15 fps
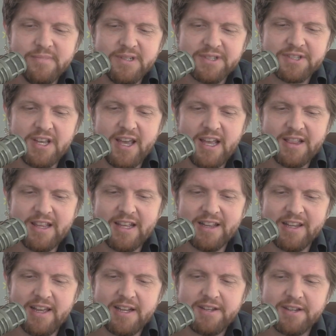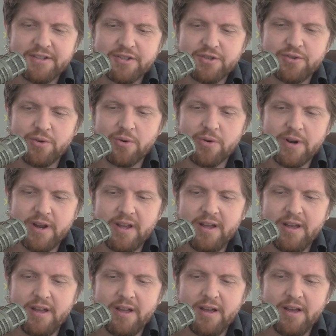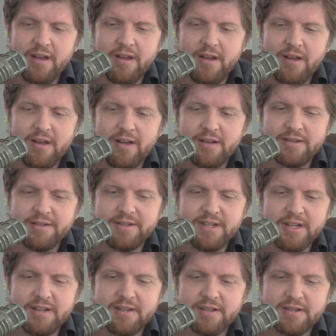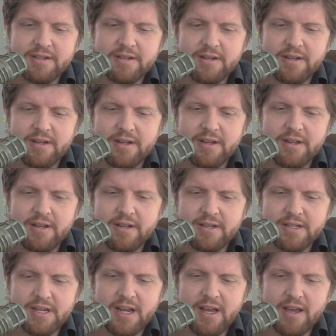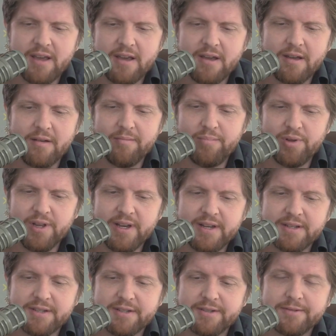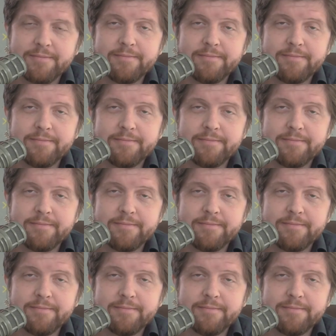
saying the Atlantic story didn't take place.